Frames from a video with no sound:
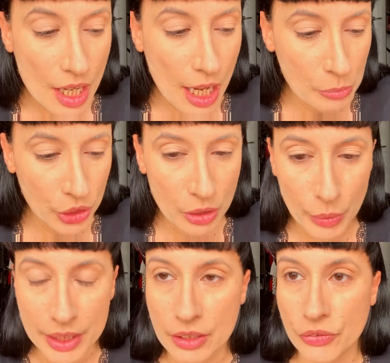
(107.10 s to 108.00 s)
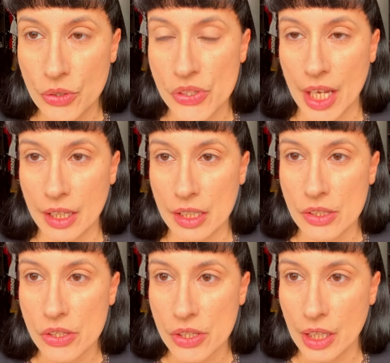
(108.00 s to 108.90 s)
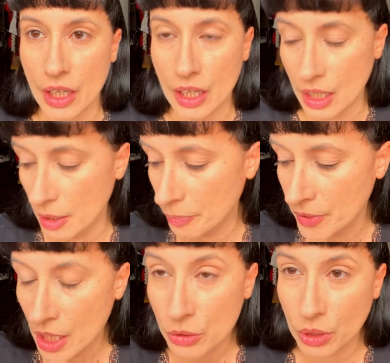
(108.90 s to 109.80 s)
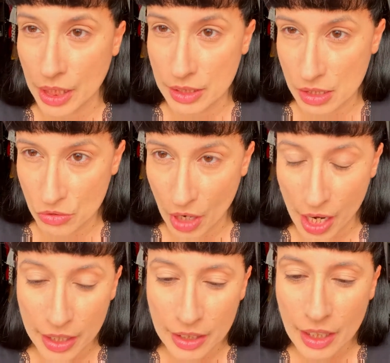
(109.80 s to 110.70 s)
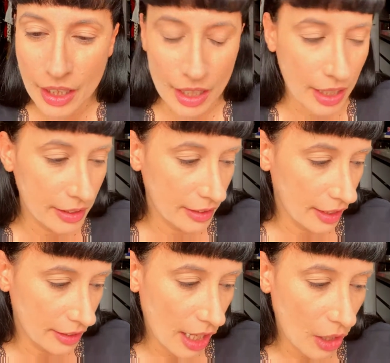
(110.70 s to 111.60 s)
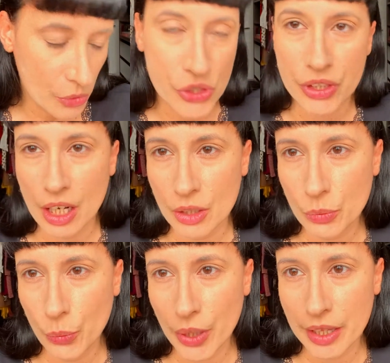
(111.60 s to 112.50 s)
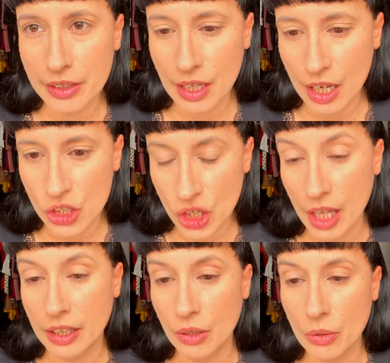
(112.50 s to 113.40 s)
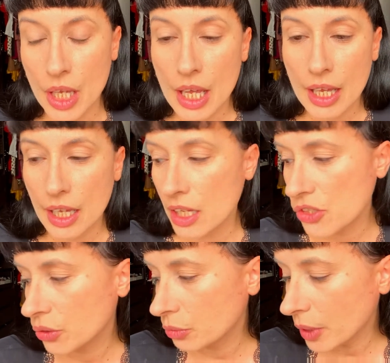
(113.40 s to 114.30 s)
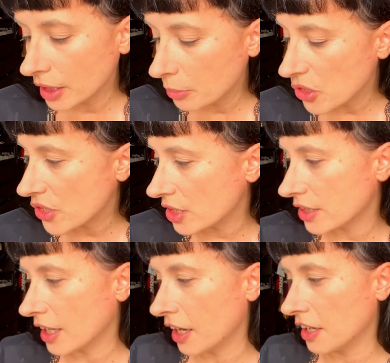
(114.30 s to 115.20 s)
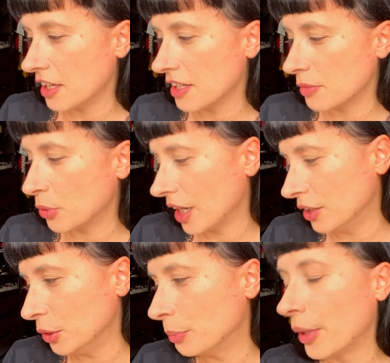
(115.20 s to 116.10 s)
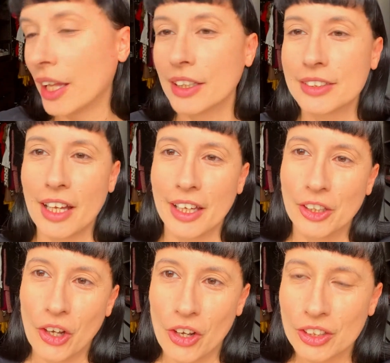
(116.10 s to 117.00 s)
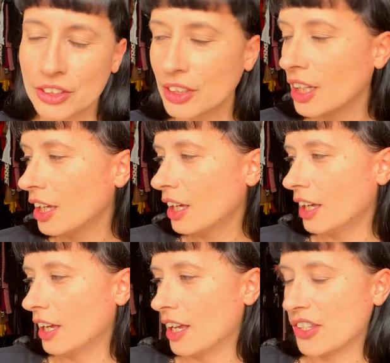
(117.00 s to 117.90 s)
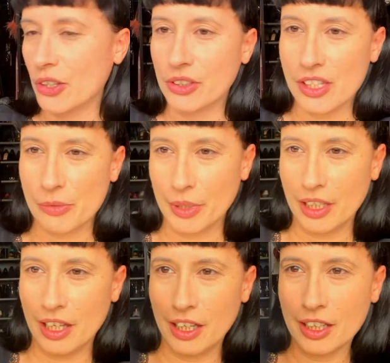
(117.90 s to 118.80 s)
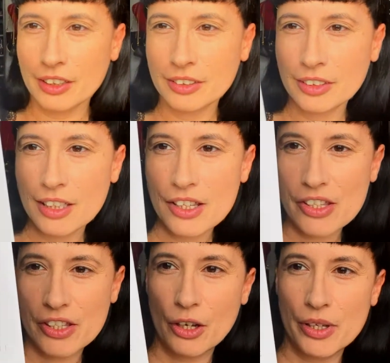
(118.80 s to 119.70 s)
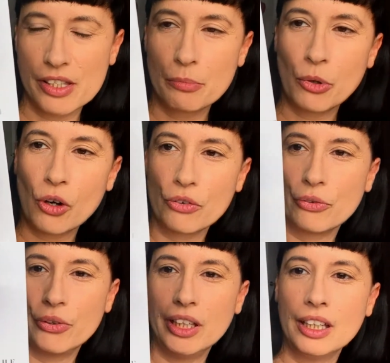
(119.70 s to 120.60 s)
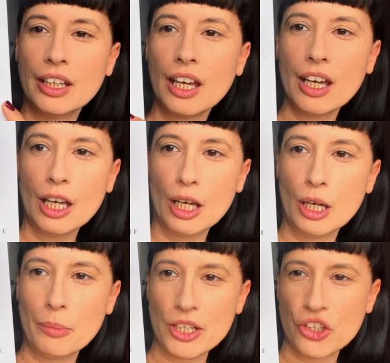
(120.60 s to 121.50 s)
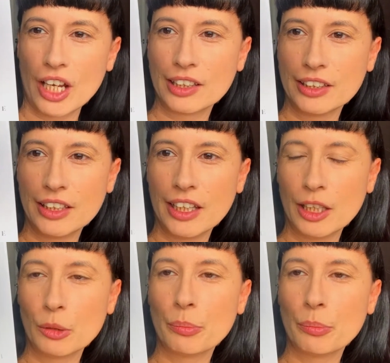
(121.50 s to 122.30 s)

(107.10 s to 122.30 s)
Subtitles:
I'm gonna wait a few seconds to let it dry, and then I'll start with the eyeshadow. So the one I'm using today is brand new palette I got. So this one here, so it's the Morphe by JACLIN HILL